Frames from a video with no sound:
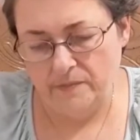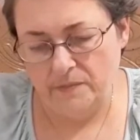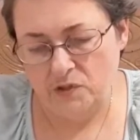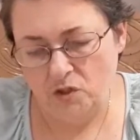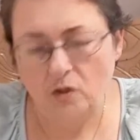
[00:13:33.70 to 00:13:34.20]

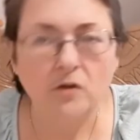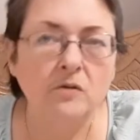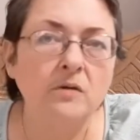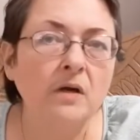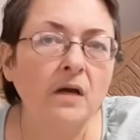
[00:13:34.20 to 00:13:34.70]

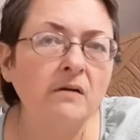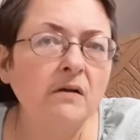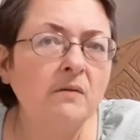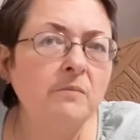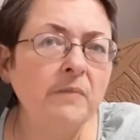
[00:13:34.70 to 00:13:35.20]
So, I don't
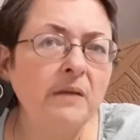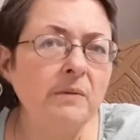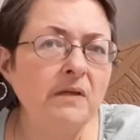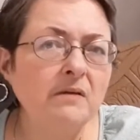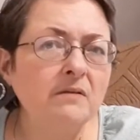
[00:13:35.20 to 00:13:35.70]
know, maybe?
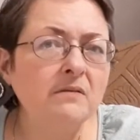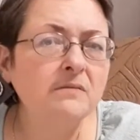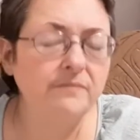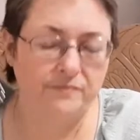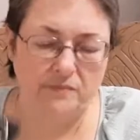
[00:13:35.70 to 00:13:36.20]

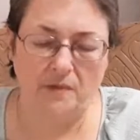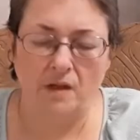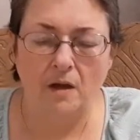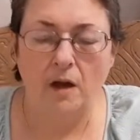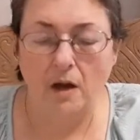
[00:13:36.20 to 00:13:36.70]

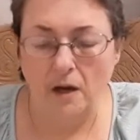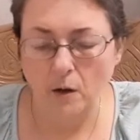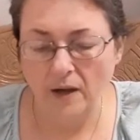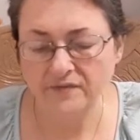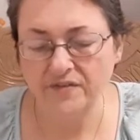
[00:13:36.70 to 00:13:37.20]
I'll
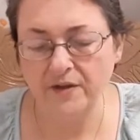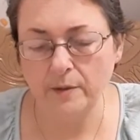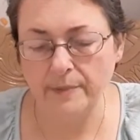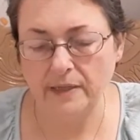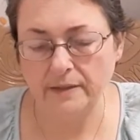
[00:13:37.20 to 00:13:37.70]
have to think
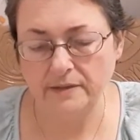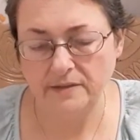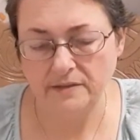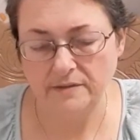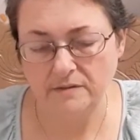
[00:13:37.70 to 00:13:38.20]
about it.
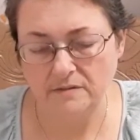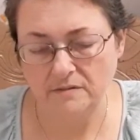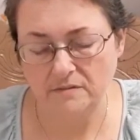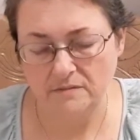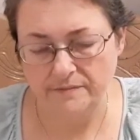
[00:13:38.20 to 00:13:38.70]

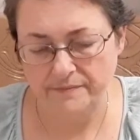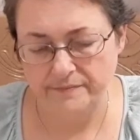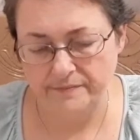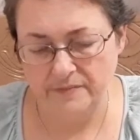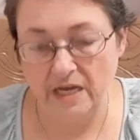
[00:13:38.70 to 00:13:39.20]

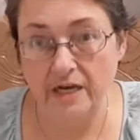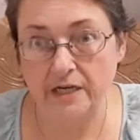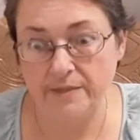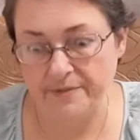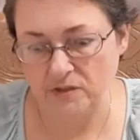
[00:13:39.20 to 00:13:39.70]
And it
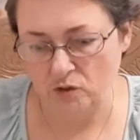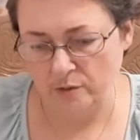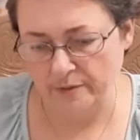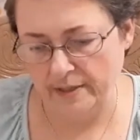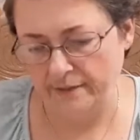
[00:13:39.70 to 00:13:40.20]
depends on the
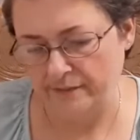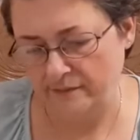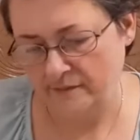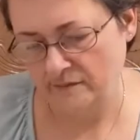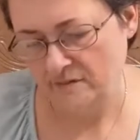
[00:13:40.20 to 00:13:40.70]
price.
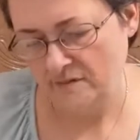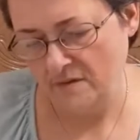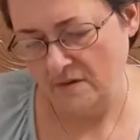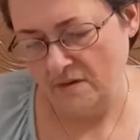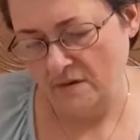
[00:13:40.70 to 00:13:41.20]

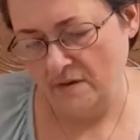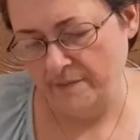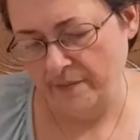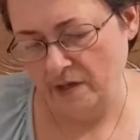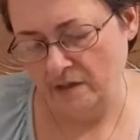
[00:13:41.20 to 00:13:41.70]

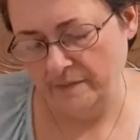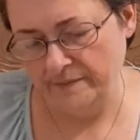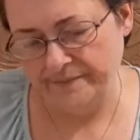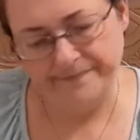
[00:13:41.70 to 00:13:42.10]
Um...